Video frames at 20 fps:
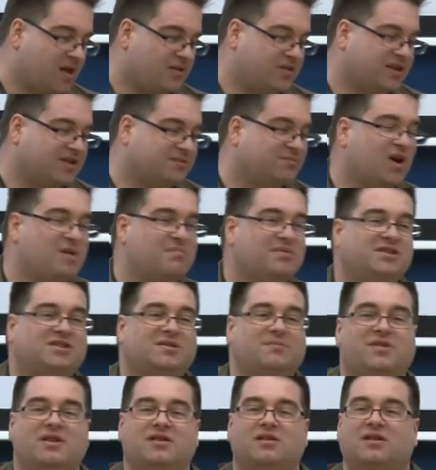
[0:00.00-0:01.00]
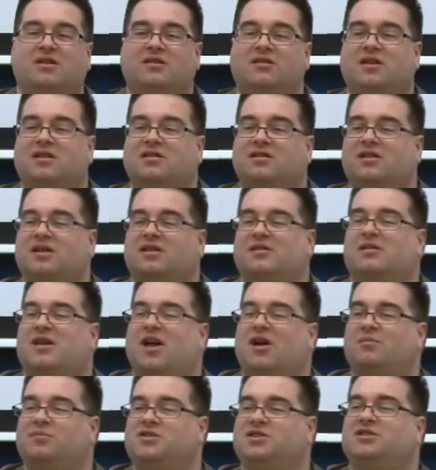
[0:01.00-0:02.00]
This might be something that
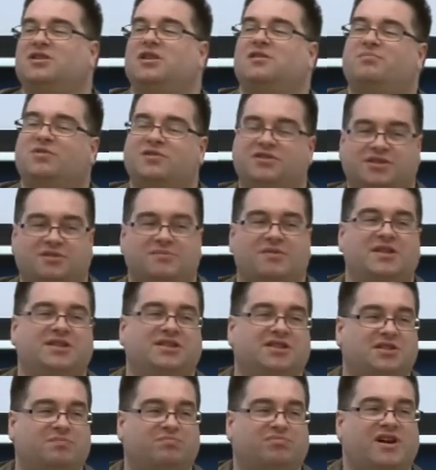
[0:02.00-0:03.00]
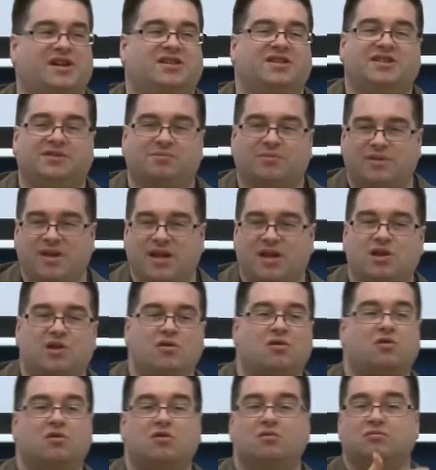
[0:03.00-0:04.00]
helps you kind of put some of this into practice within
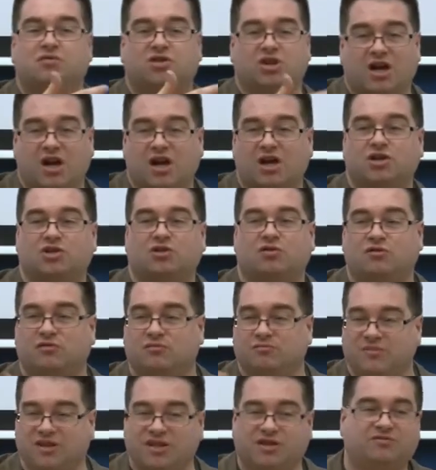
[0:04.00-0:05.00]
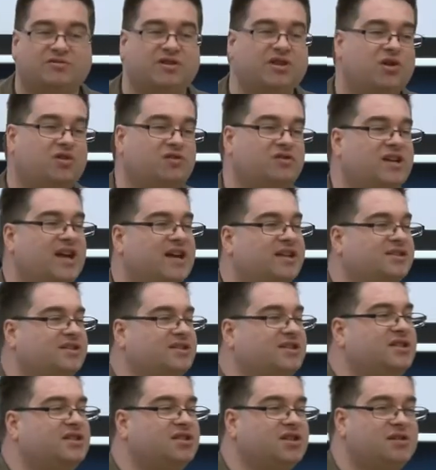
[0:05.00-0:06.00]
your church or ministry
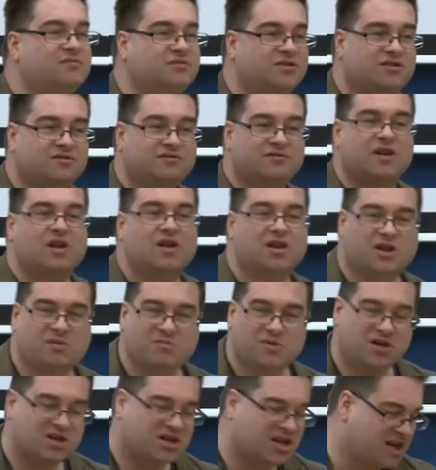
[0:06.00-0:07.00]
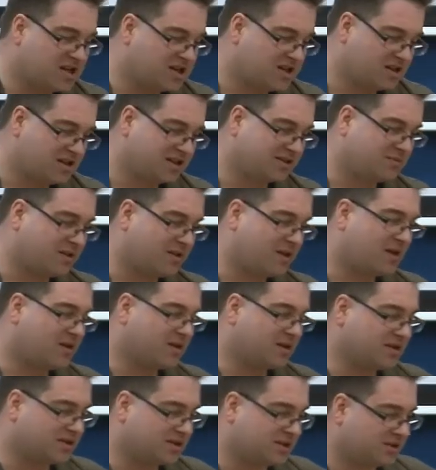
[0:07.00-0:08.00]
contexts in terms of communicating this with
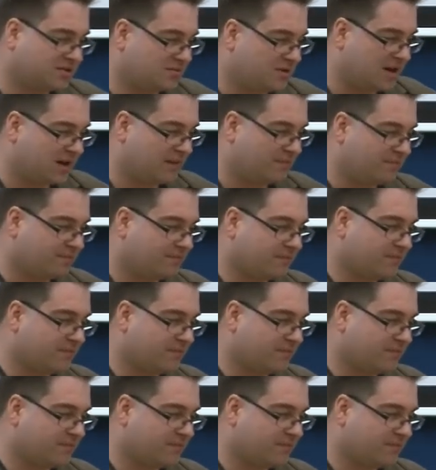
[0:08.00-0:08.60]
others as well.